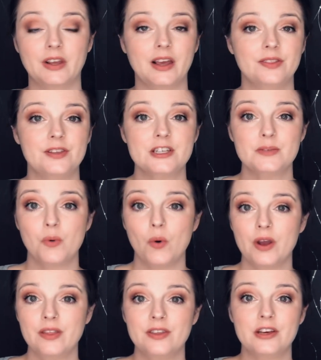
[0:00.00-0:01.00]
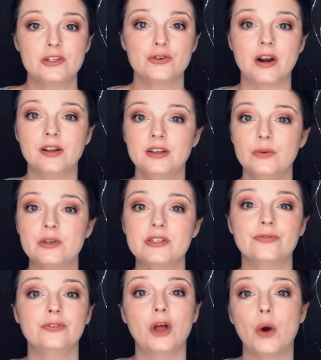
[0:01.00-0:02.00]
At this point, the adrenaline was
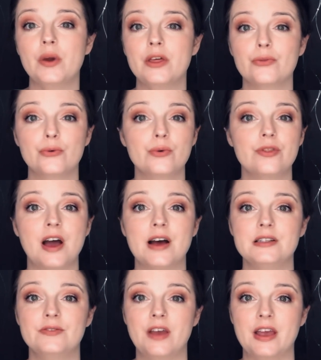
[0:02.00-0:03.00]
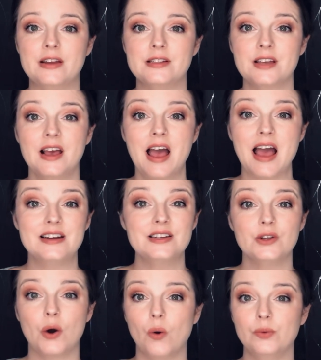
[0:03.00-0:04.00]
flowing through Thad's veins, and
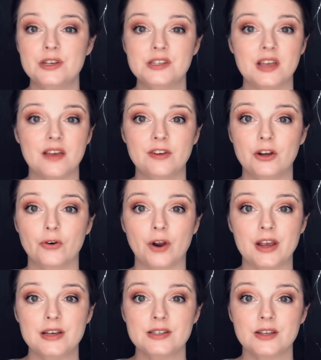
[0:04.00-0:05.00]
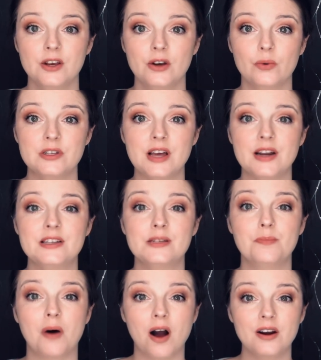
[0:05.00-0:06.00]
his only saving grace was that his
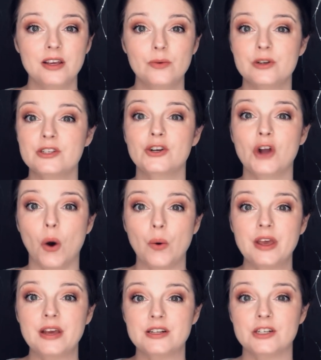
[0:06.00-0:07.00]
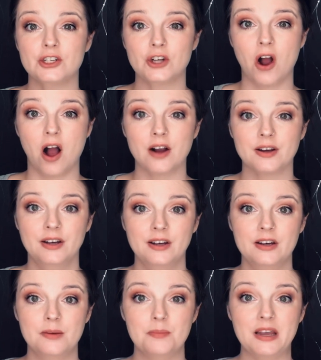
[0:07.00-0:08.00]
body was going into shock,
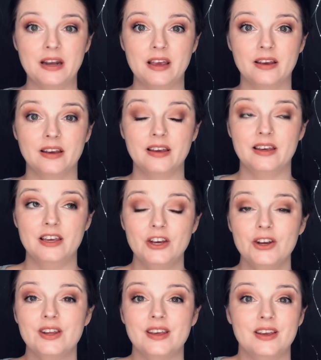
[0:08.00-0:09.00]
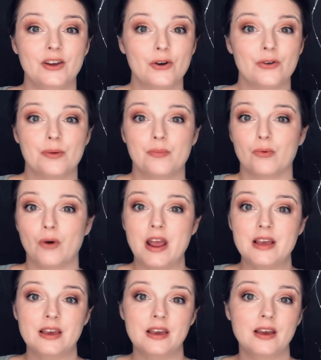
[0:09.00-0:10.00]
meaning he could hear the
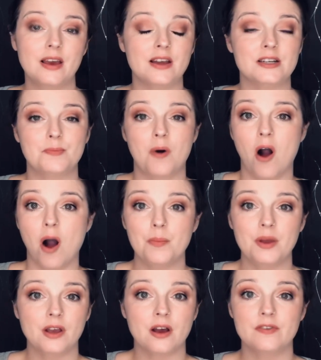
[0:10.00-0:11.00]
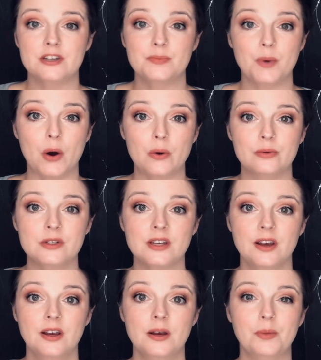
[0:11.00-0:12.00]
breaking and popping of his bones,
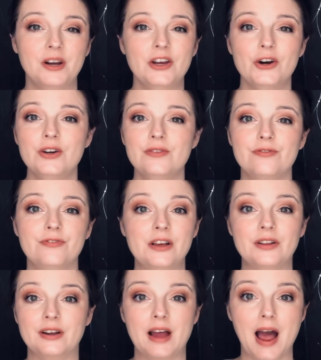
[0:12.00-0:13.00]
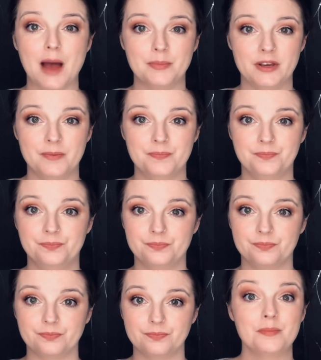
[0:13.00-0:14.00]
but he couldn't feel it happen.
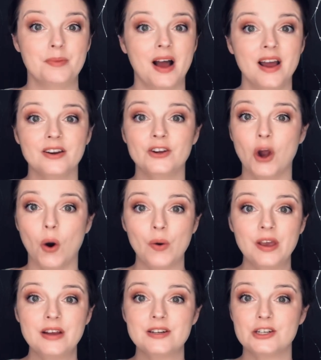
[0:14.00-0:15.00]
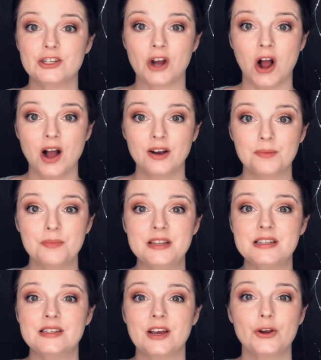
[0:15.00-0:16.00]
But going into shock
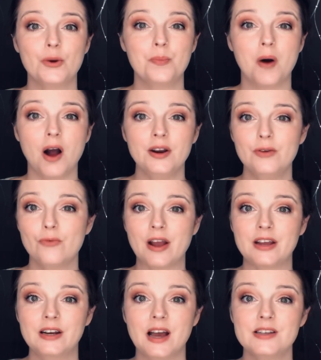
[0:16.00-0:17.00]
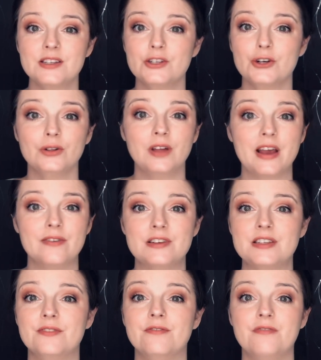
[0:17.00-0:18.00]
means that your body recognizes your life
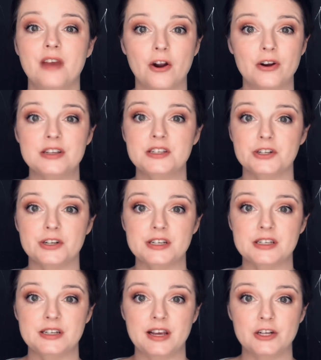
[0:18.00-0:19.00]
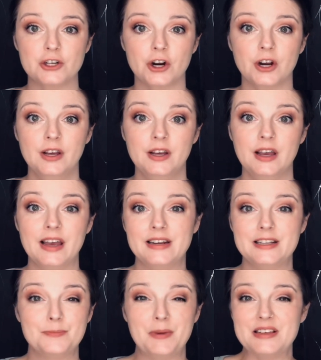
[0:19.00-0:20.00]
is in very serious danger, and
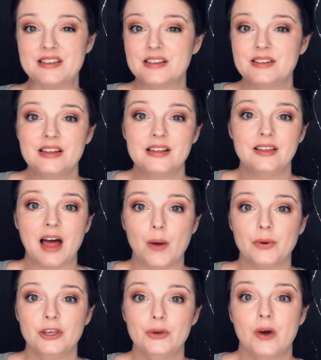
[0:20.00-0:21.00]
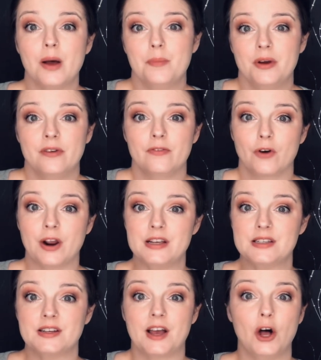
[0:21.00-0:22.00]
it's basically allowing you a bit of
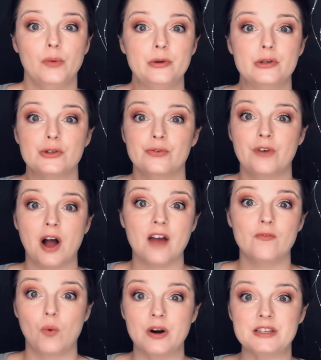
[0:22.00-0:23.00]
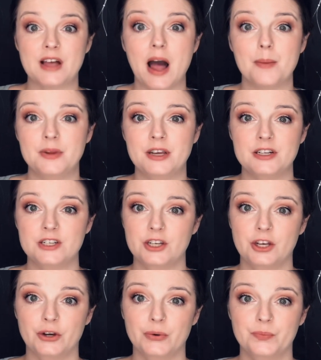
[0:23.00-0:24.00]
grace to help you survive what is happening to
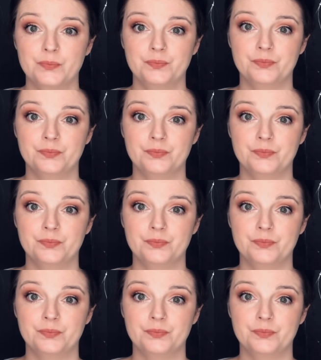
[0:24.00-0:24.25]
you.